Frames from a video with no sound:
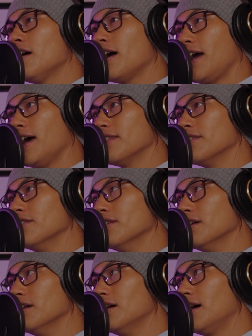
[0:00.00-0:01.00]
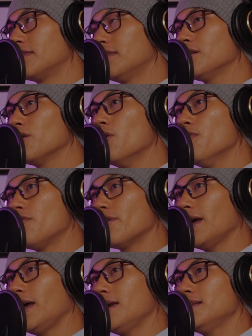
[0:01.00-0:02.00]
and the, I think,
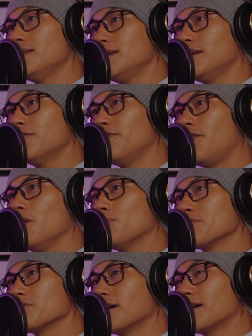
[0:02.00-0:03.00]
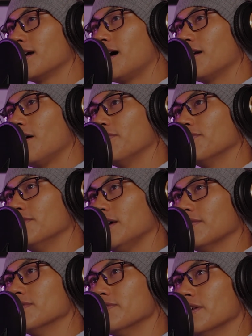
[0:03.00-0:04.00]
over 18 followers that I got off of
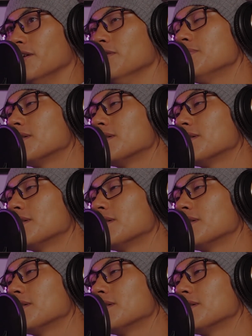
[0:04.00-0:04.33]
David's video,